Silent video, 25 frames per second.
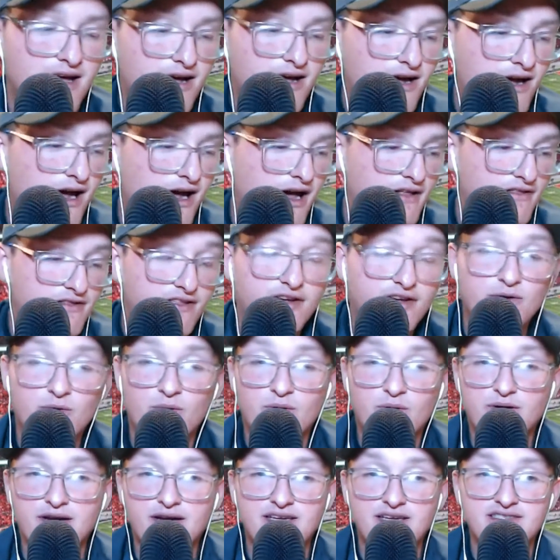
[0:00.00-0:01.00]
I think
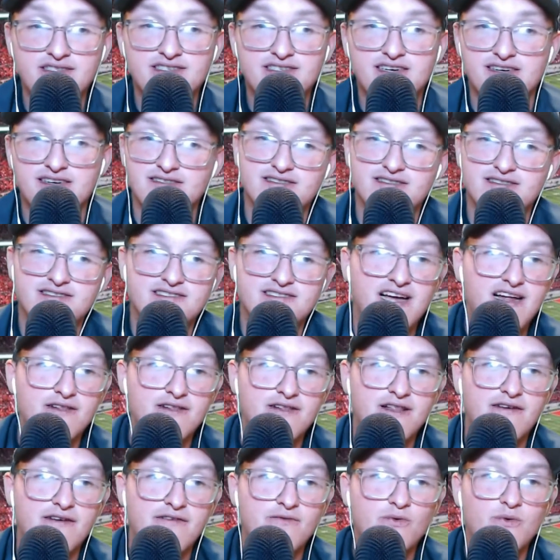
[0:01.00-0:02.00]
Oregon's a
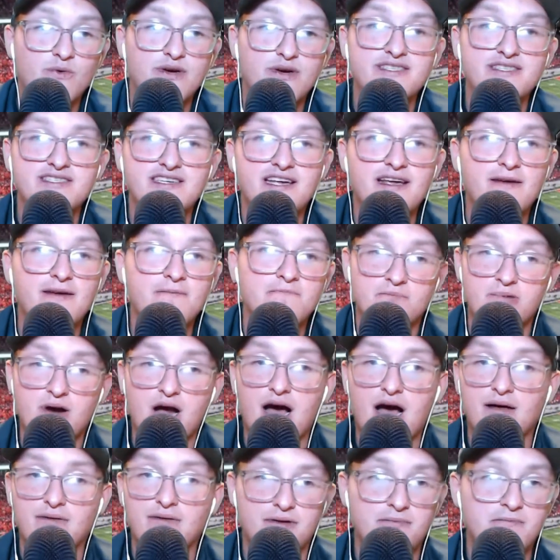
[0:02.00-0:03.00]
10-11 win team,
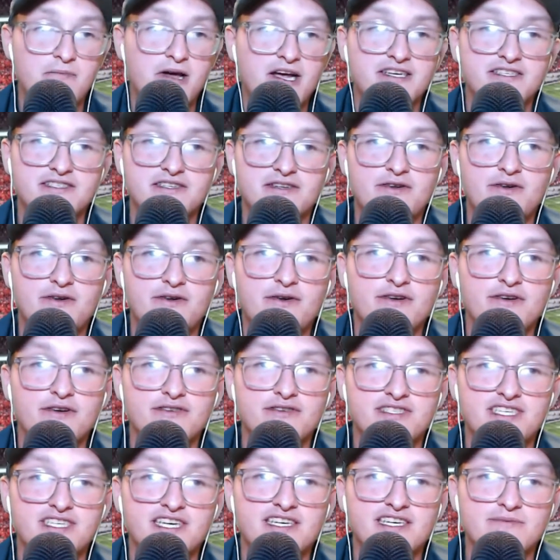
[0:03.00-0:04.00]
probably makes the New
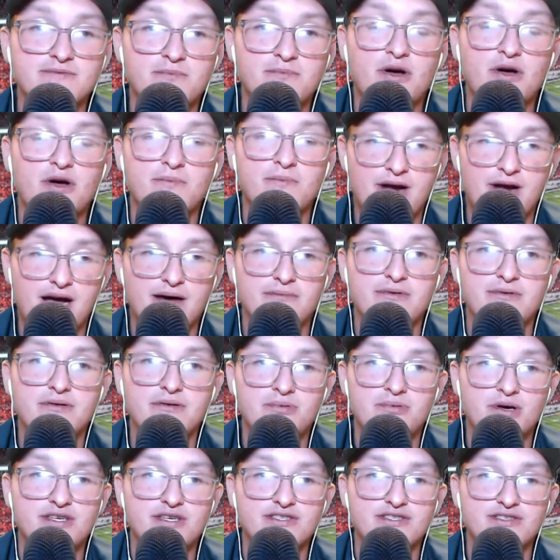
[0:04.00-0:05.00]
Year's Six Bowl, probably
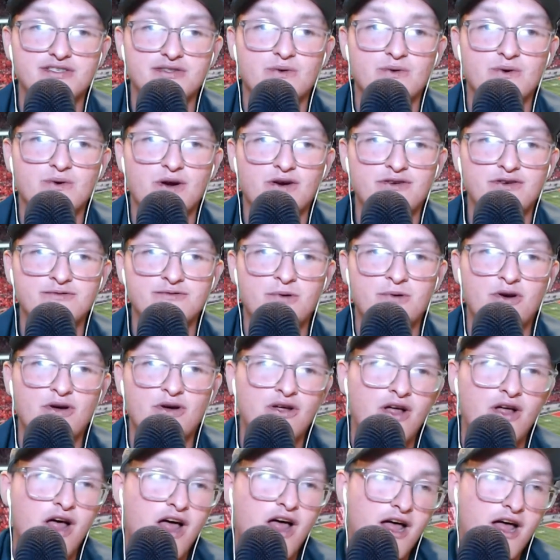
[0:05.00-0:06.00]
plays in the Rose
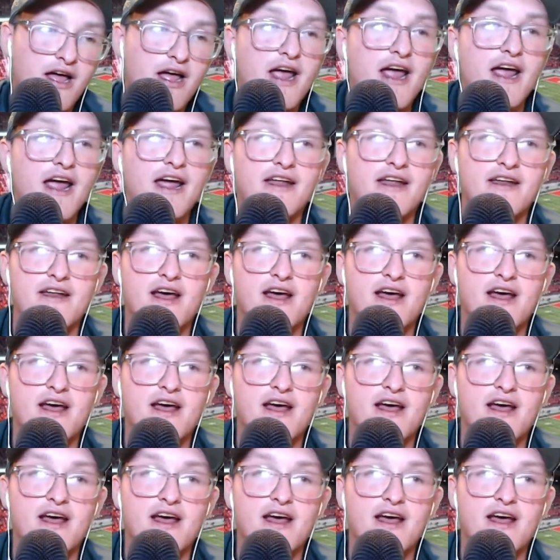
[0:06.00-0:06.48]
Bowl, and